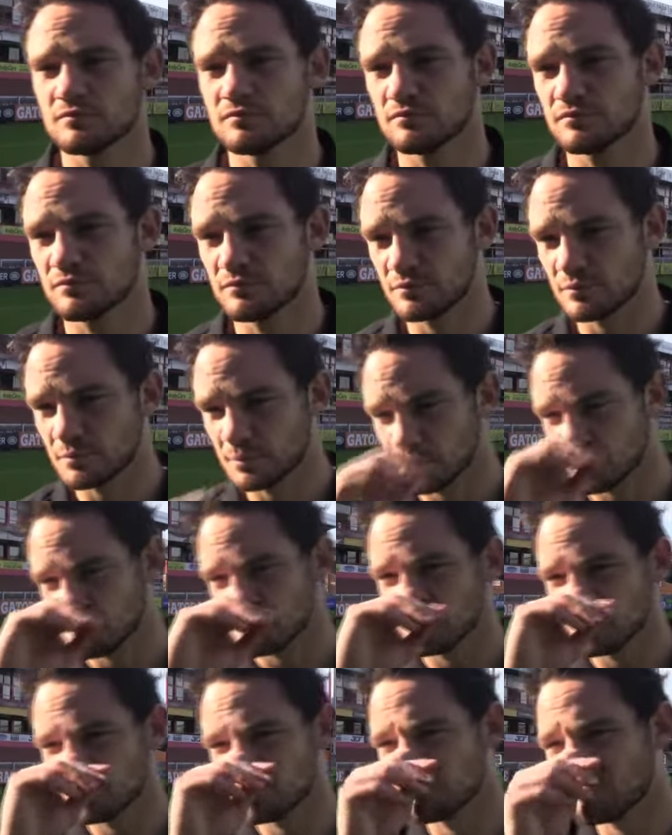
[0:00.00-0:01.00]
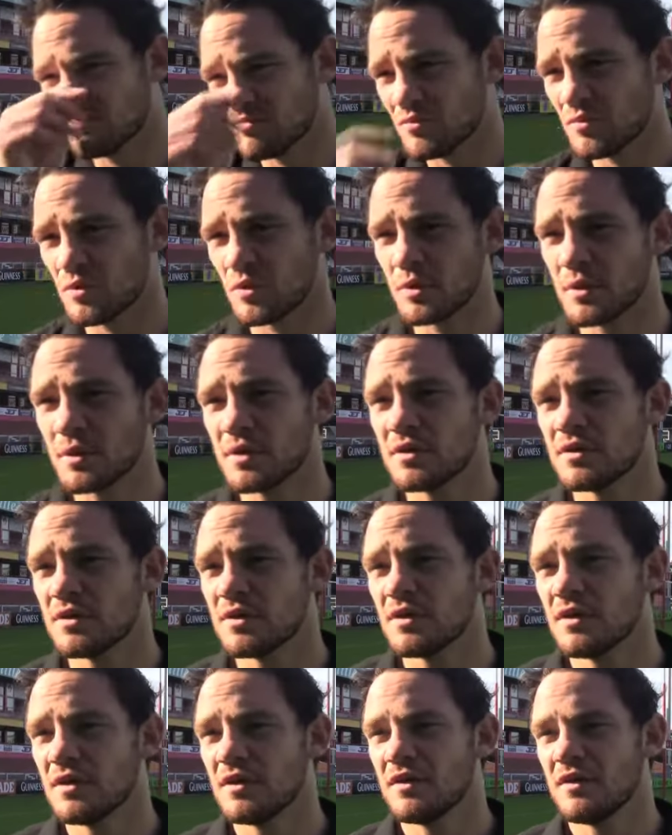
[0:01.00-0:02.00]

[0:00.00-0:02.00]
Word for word: Saints, uh, was never in doubt, was it?